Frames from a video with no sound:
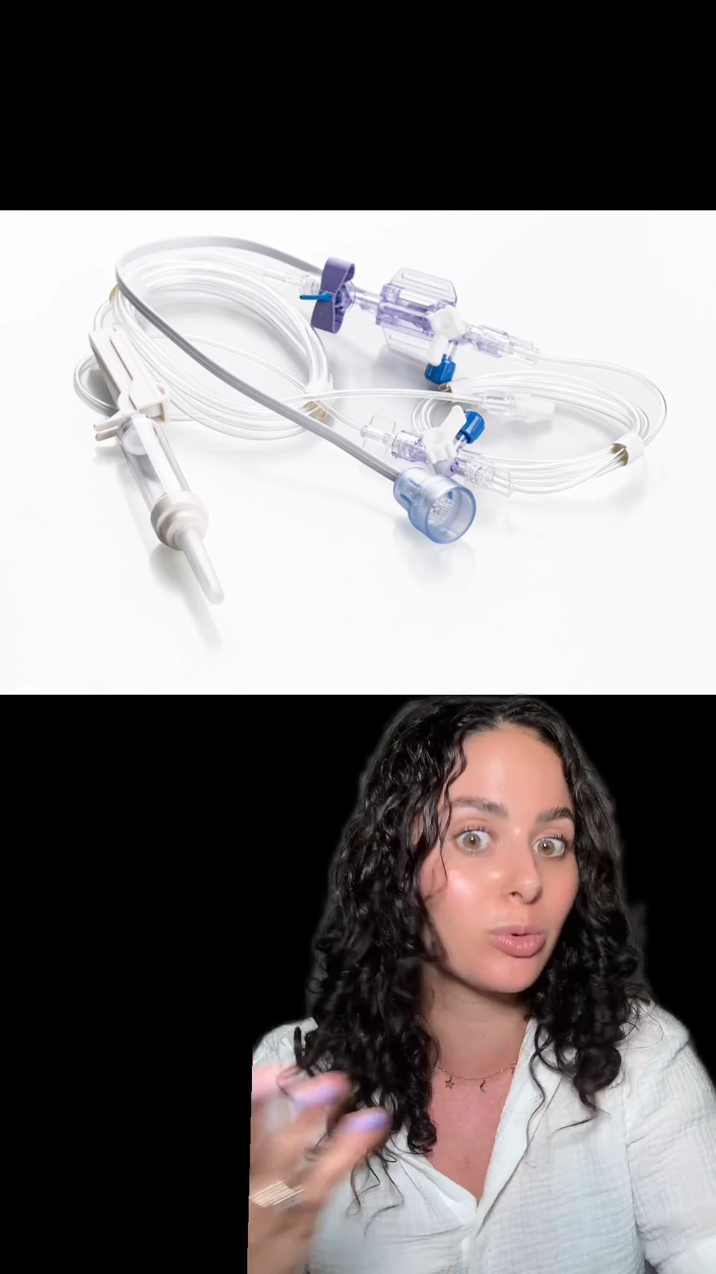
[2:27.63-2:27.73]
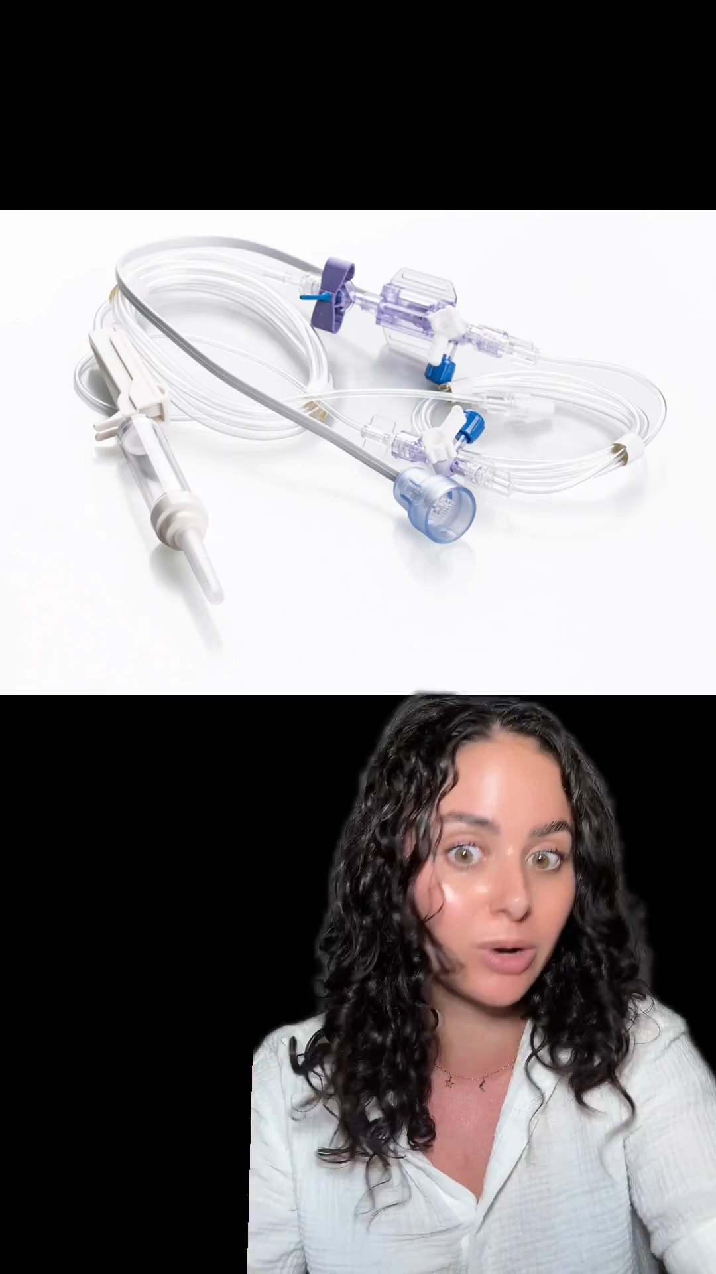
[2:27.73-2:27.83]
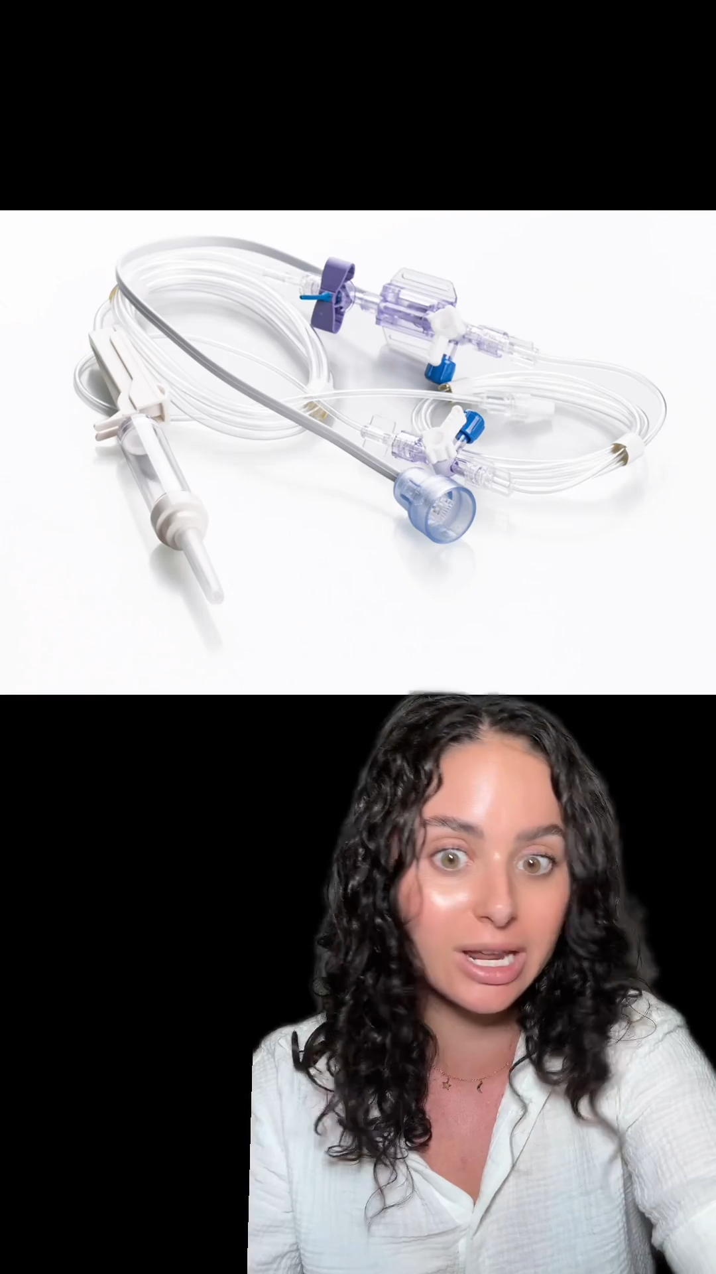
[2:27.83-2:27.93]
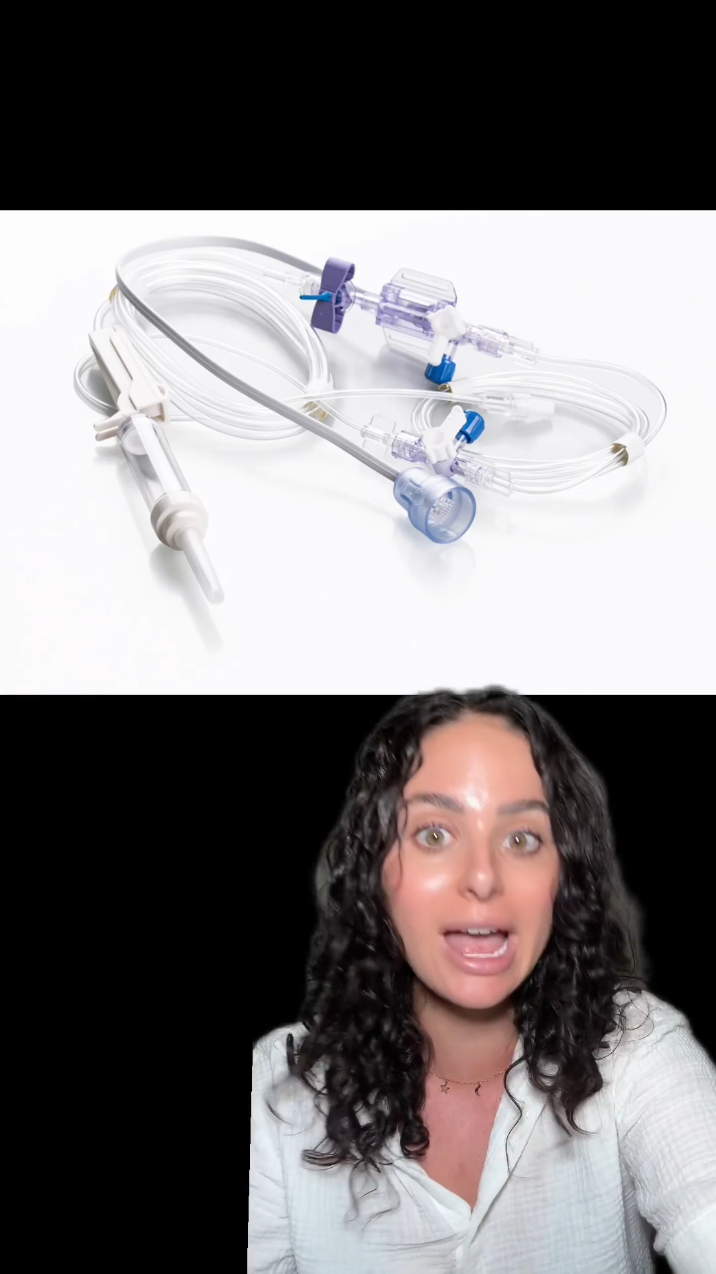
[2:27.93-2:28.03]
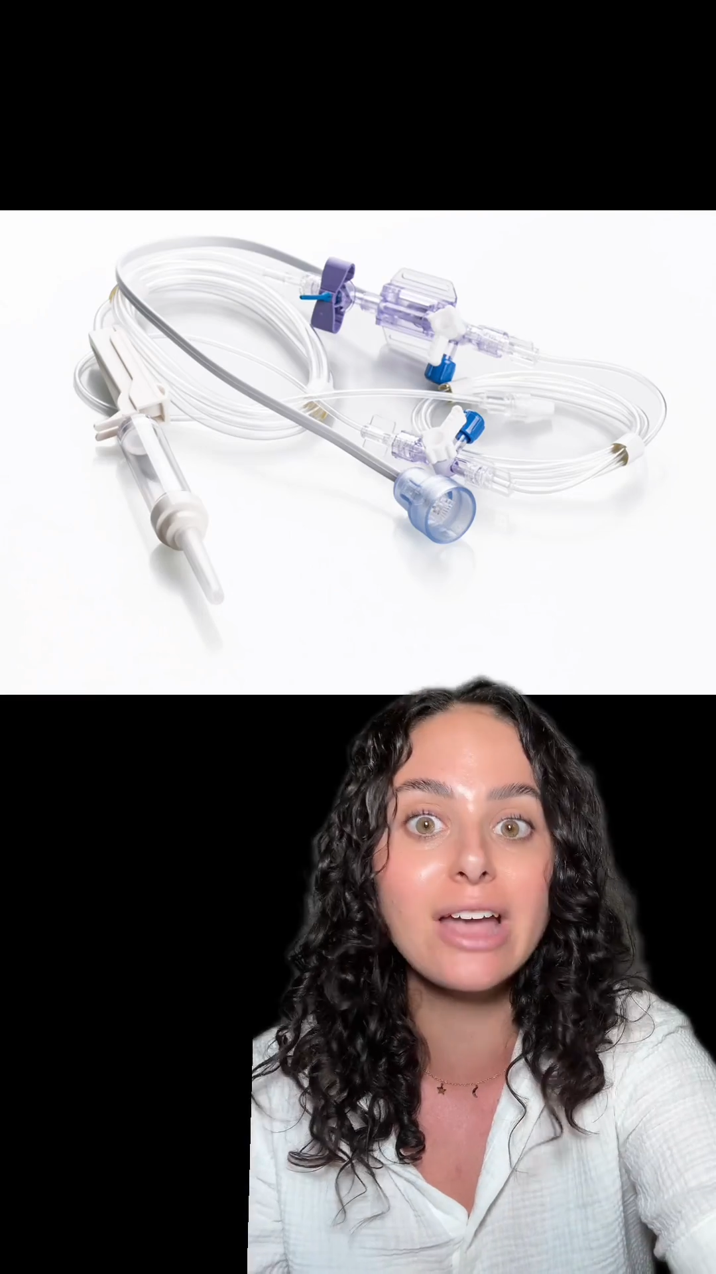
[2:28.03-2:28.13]

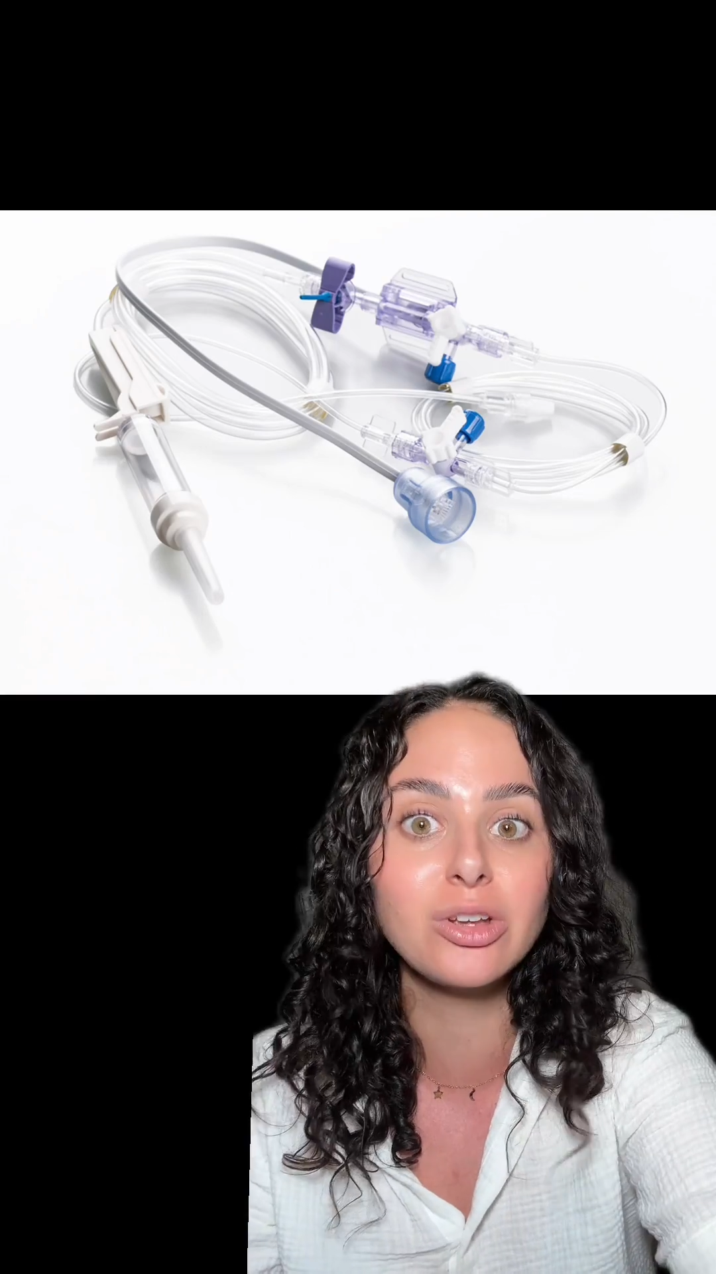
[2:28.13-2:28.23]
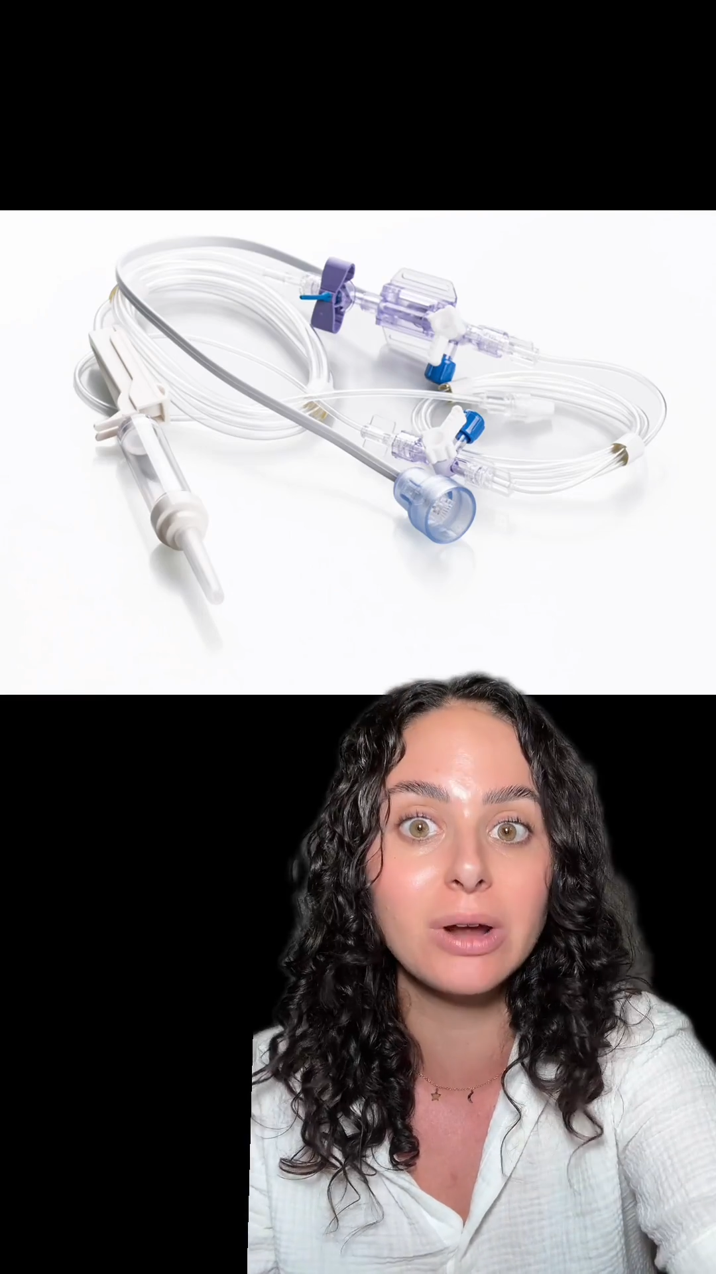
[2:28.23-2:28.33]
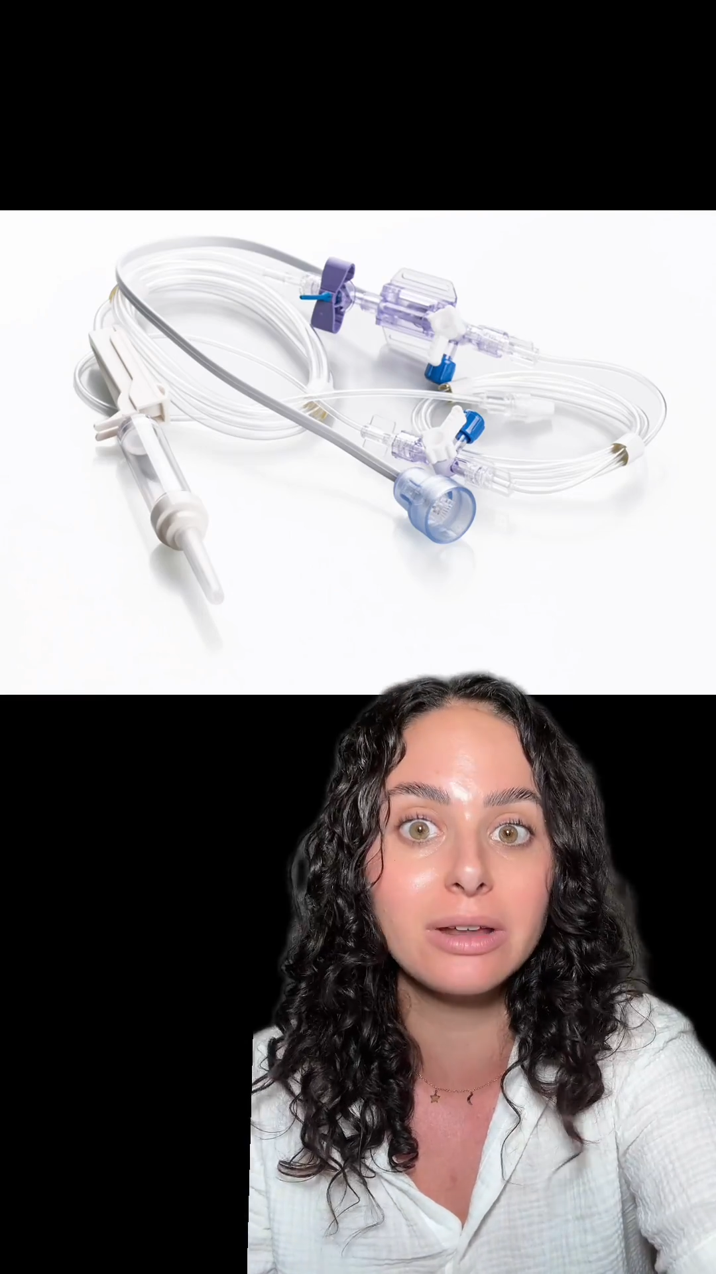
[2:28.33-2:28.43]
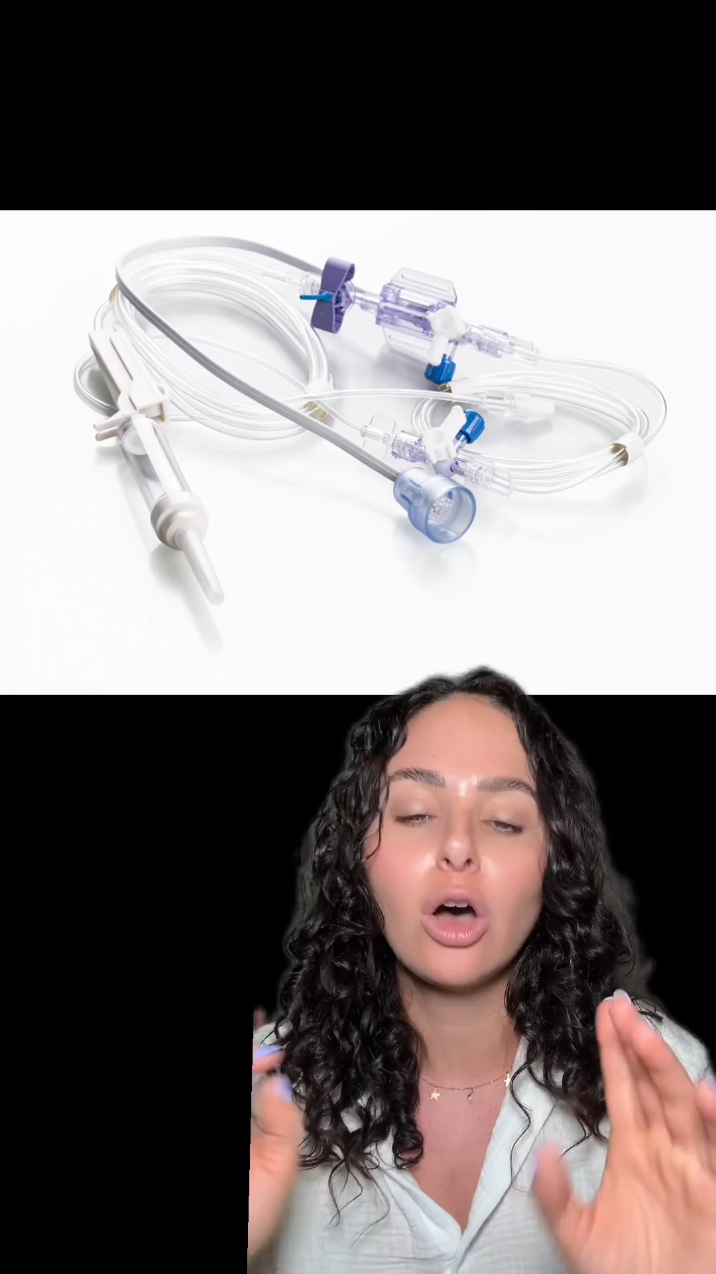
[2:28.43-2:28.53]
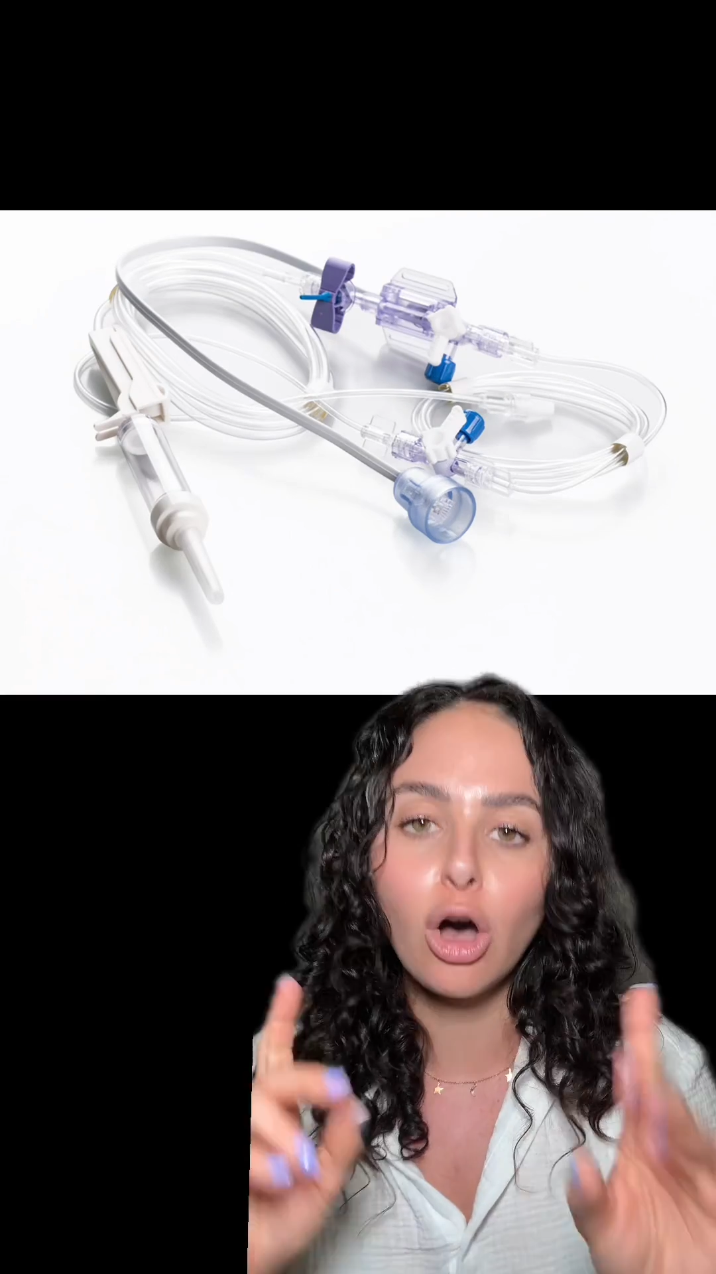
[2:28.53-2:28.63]
pretty accurate.